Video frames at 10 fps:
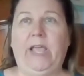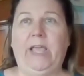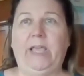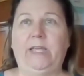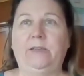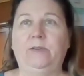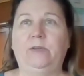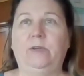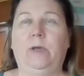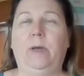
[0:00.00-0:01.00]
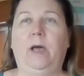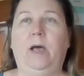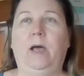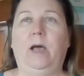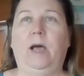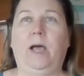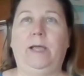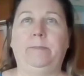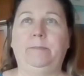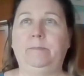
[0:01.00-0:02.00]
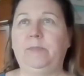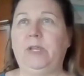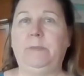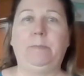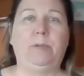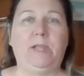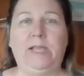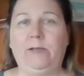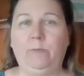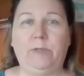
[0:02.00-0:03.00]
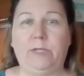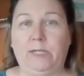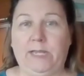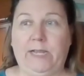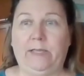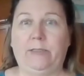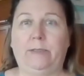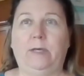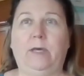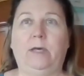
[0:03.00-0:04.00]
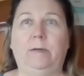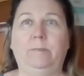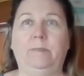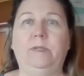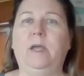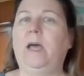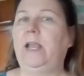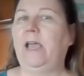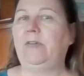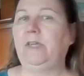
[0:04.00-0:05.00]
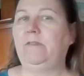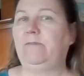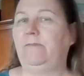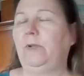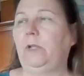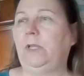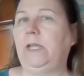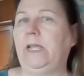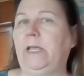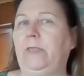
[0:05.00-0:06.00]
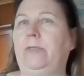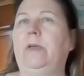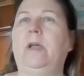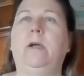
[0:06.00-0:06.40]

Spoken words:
and I'm going to be playing with the length, not having it full length,